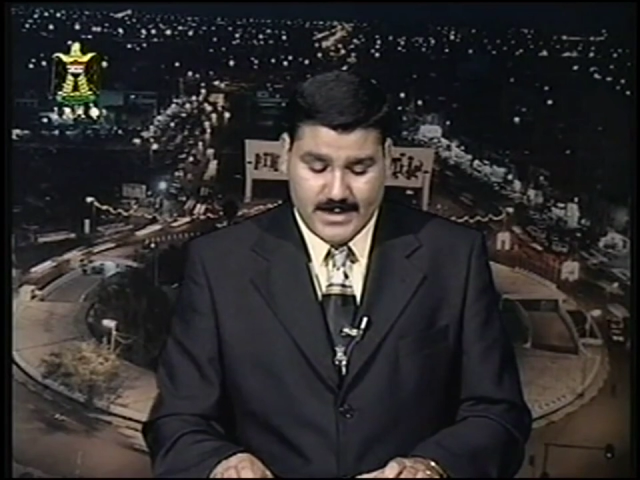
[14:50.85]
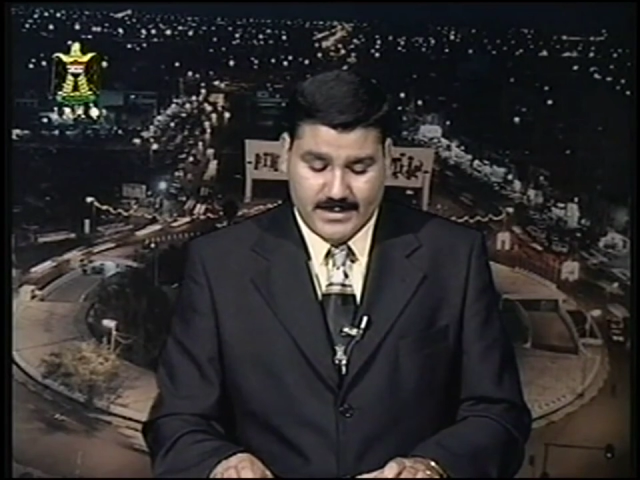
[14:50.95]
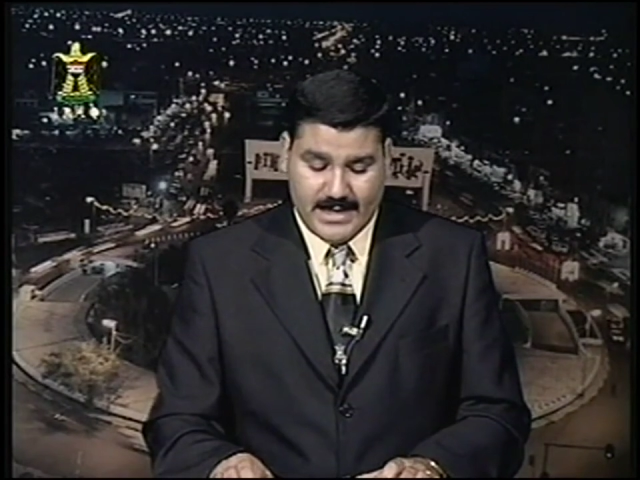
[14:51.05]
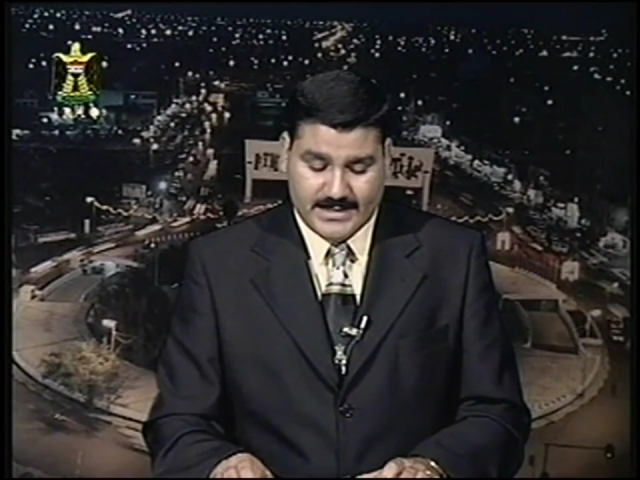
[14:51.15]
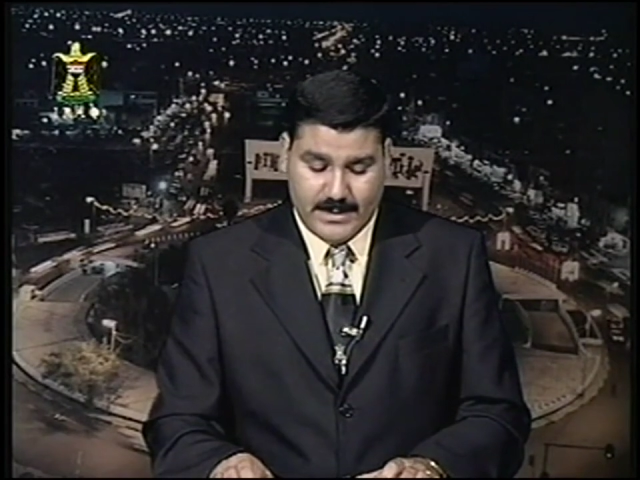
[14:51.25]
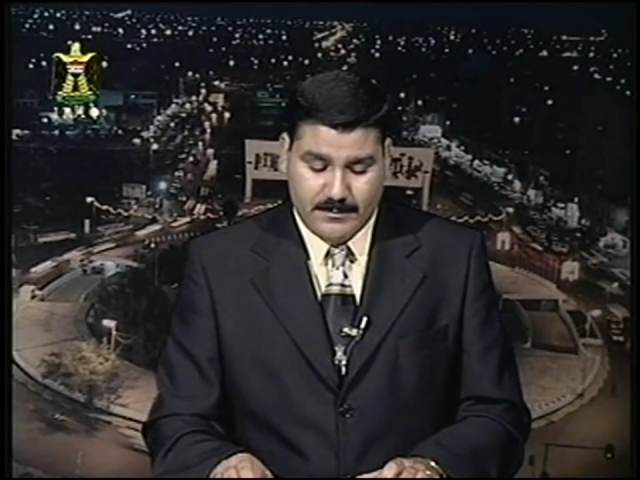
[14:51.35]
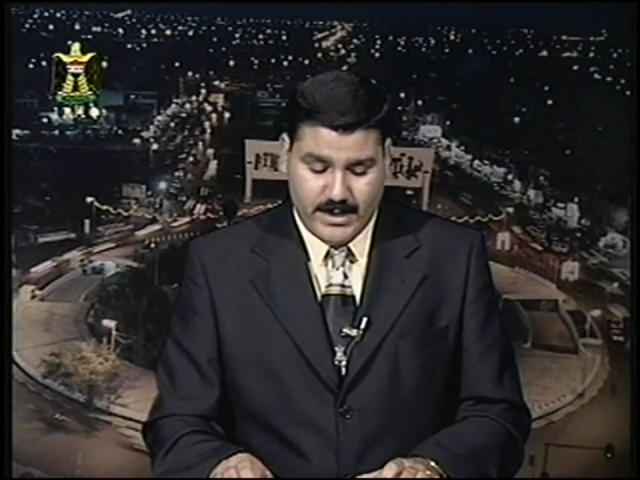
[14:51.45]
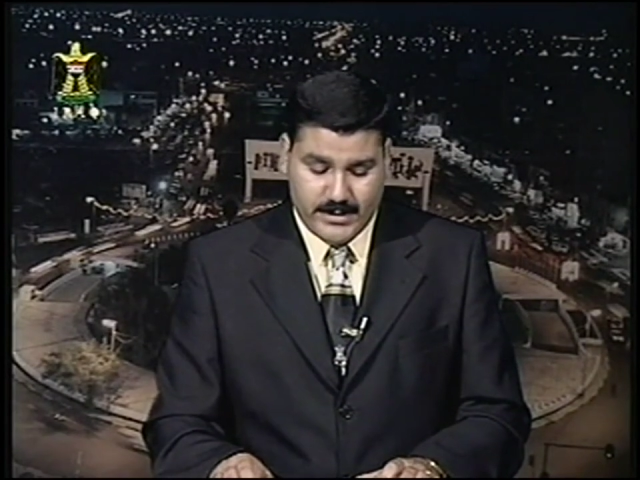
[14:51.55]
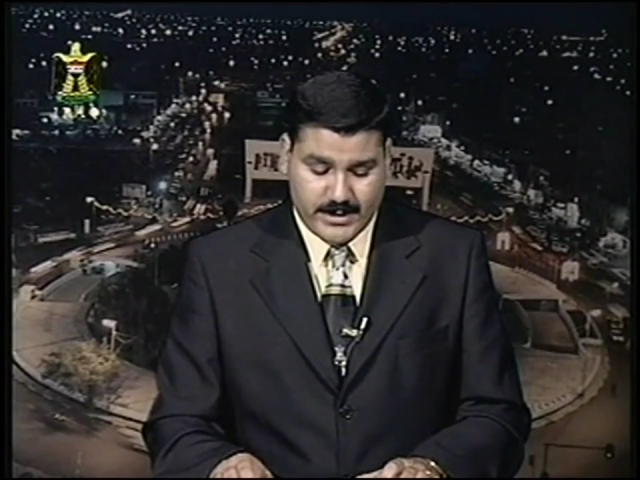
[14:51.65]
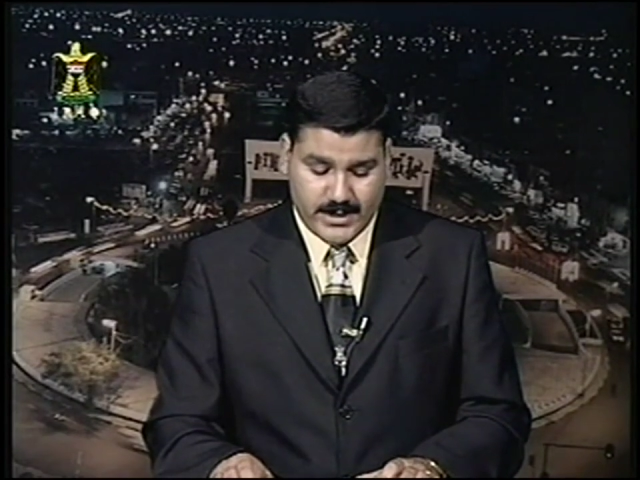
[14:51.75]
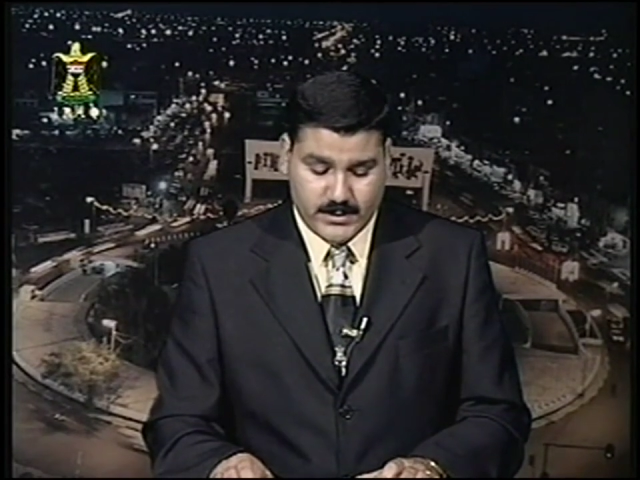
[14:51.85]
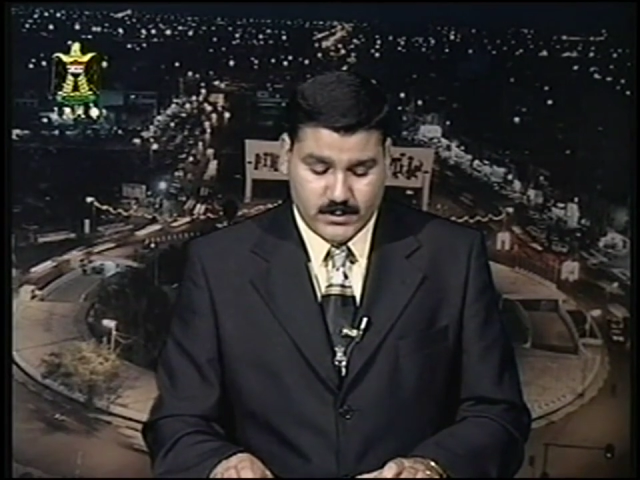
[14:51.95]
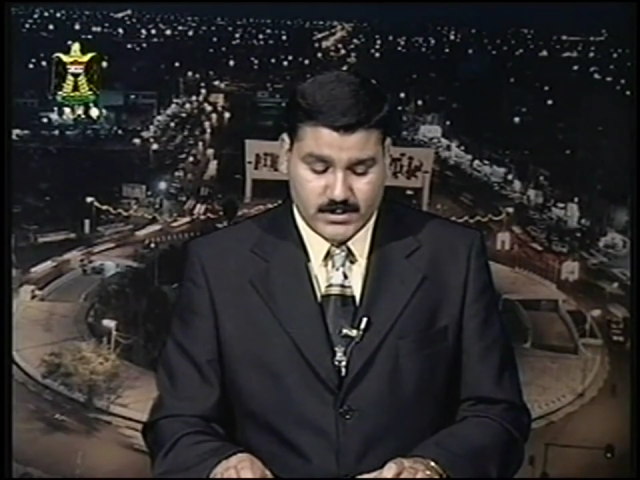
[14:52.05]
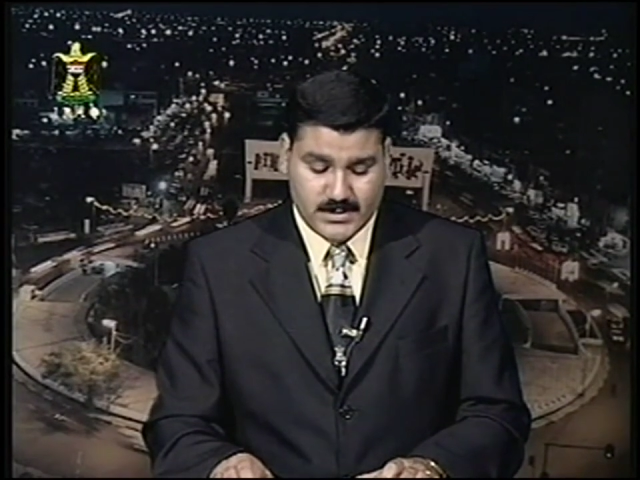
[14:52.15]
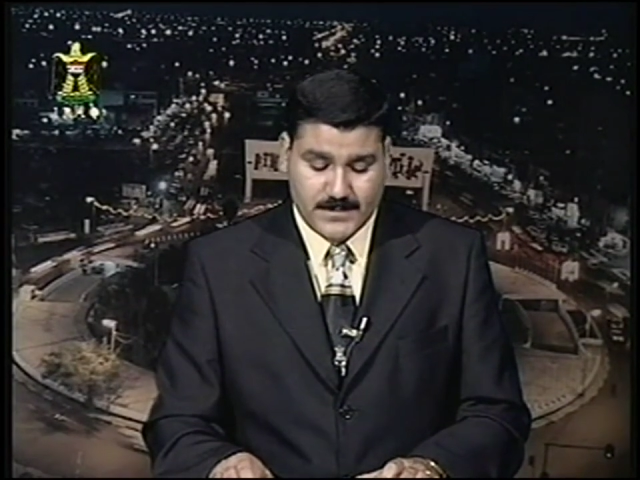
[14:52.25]
that America
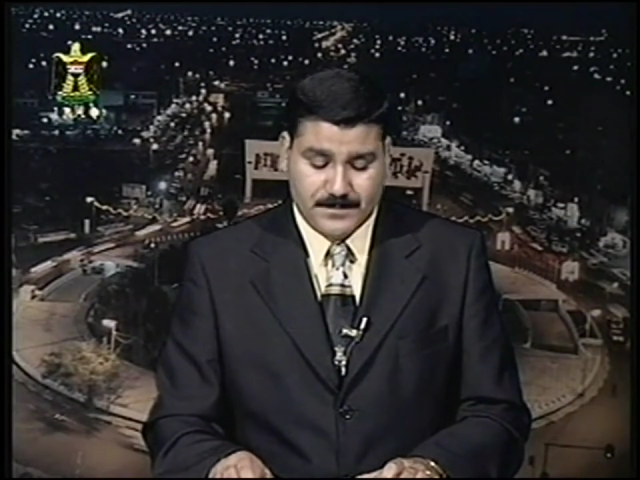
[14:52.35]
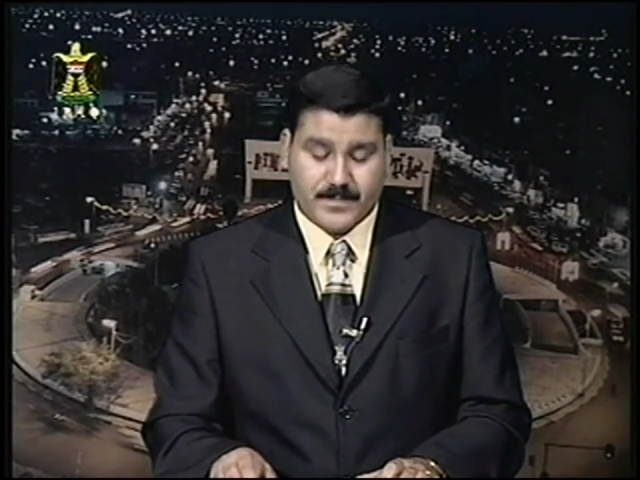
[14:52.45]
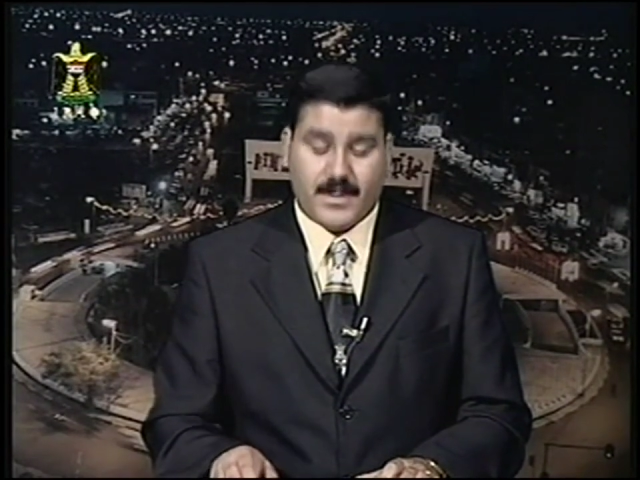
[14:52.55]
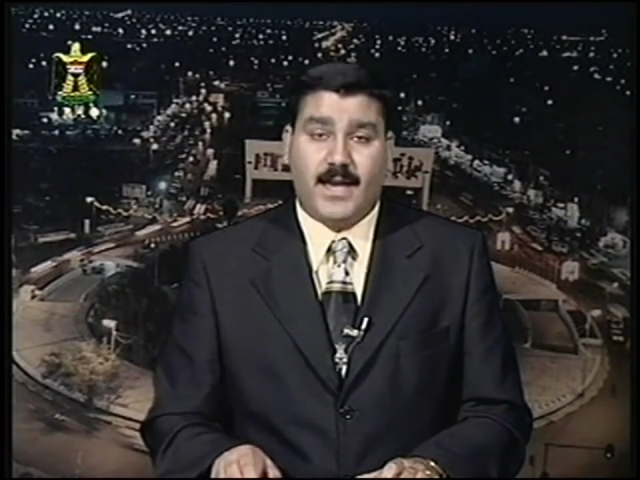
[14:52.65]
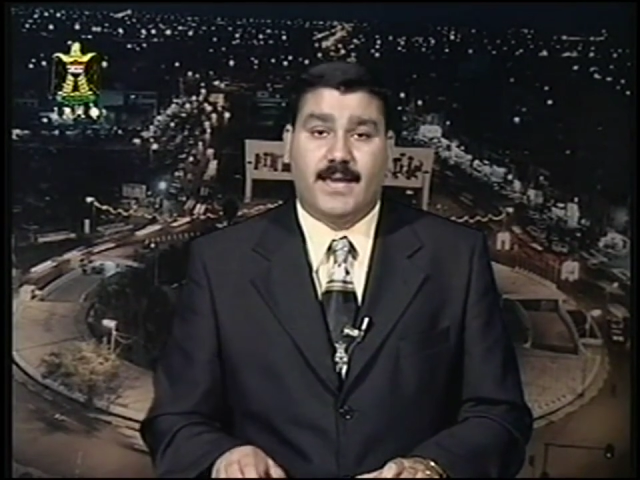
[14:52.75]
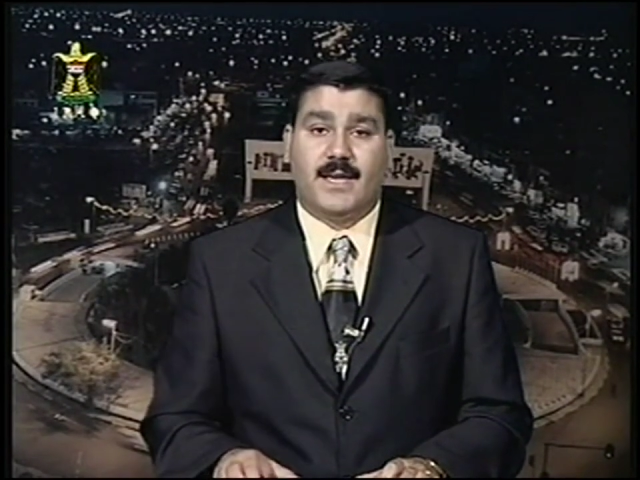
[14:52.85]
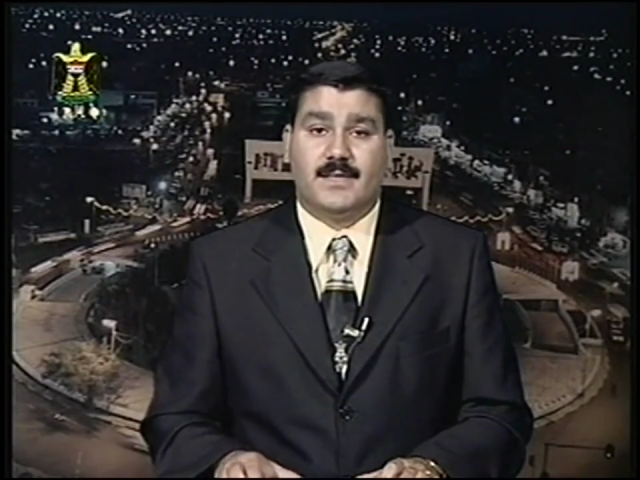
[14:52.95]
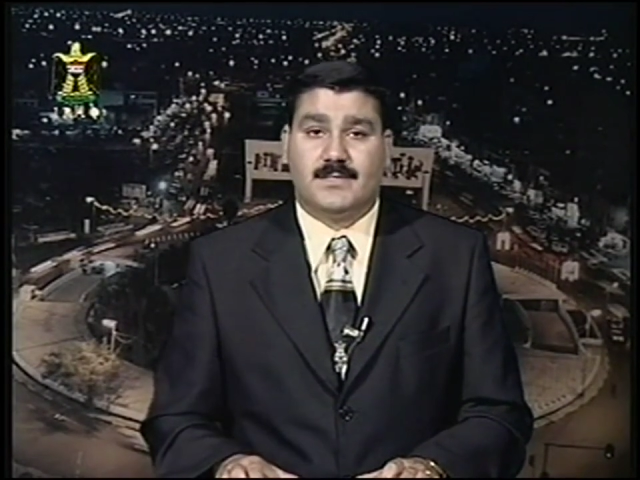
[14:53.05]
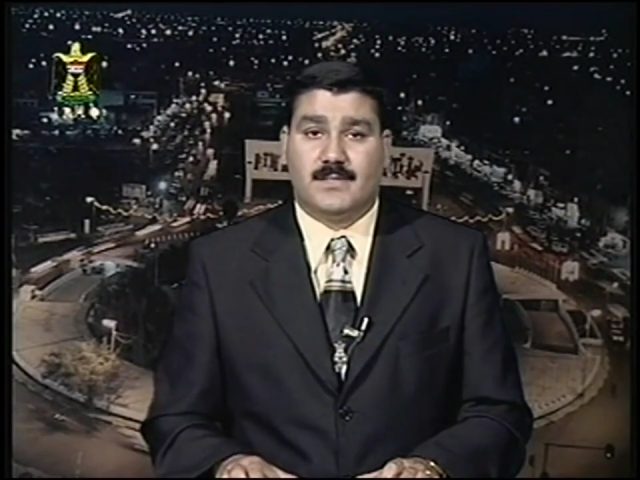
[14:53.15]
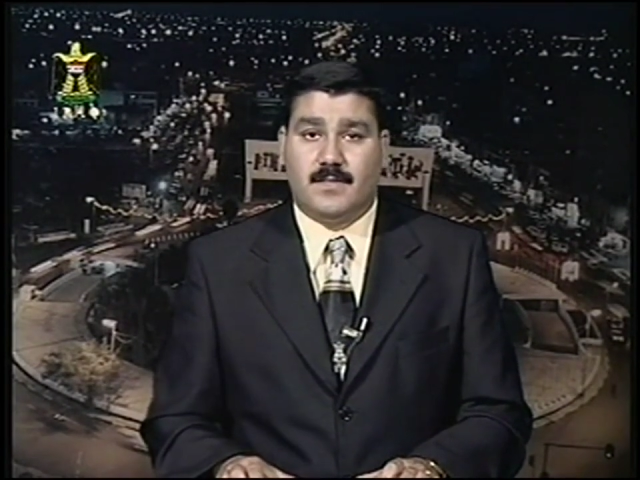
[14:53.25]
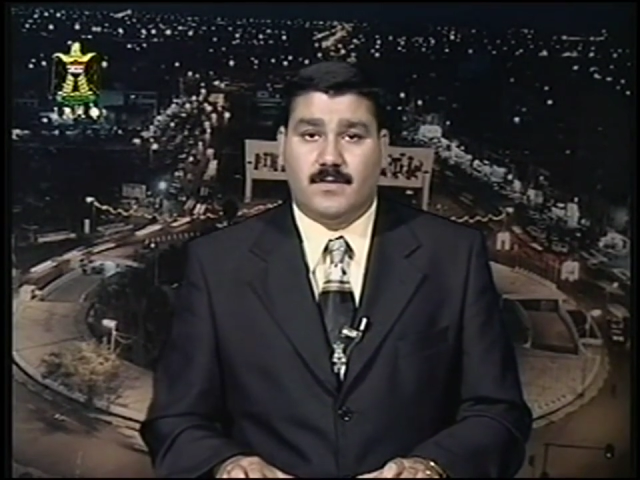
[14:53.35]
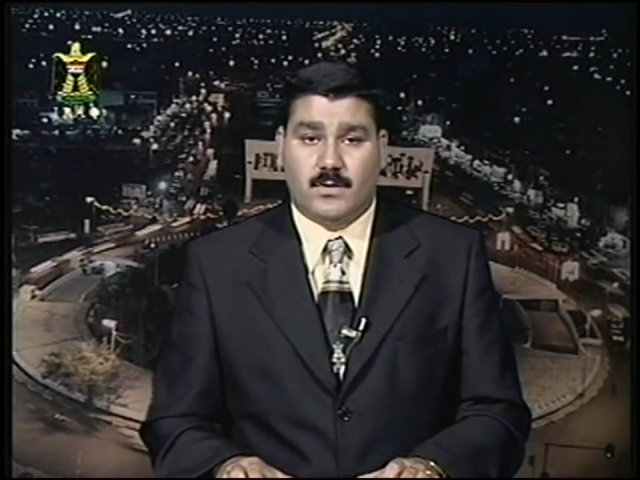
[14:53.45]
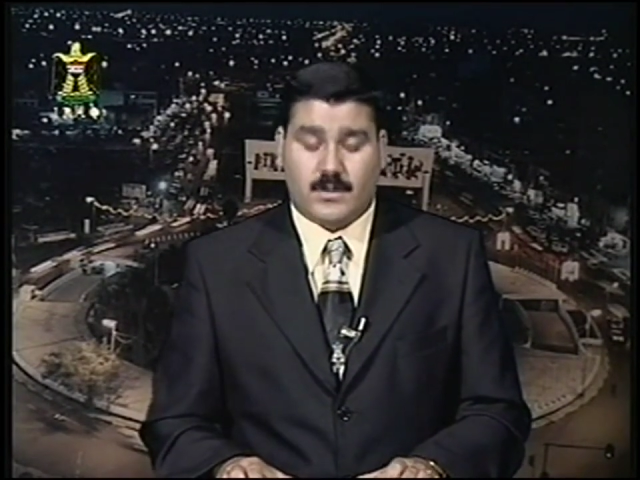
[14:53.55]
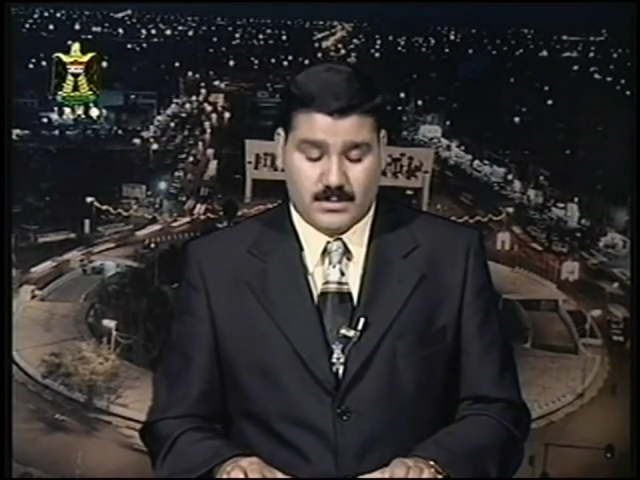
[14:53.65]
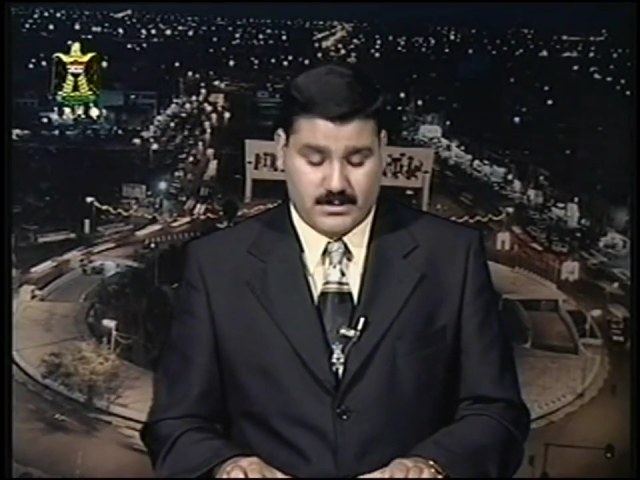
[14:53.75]
used against the
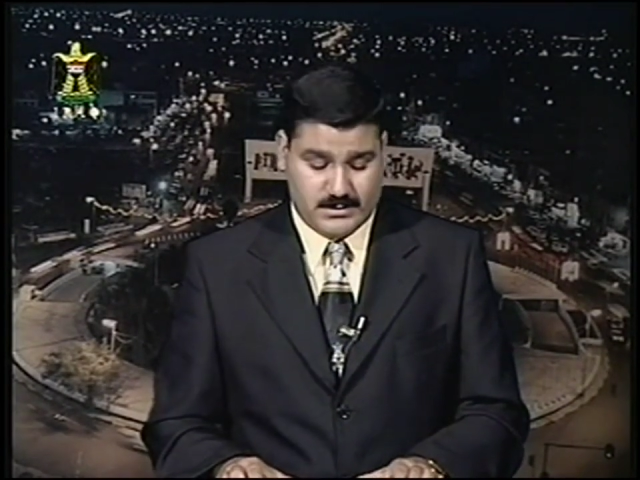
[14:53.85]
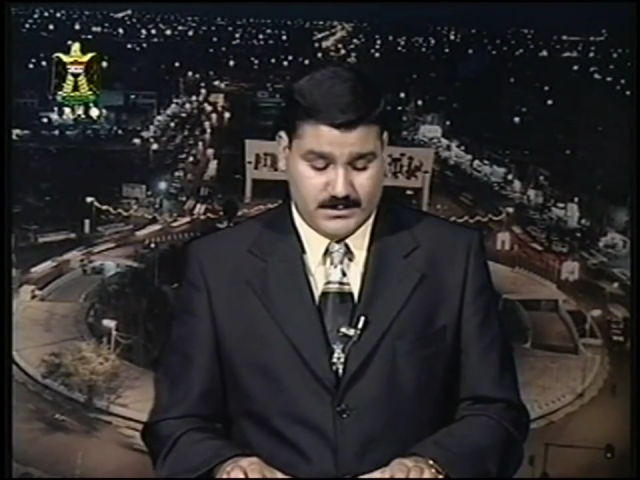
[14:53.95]
world.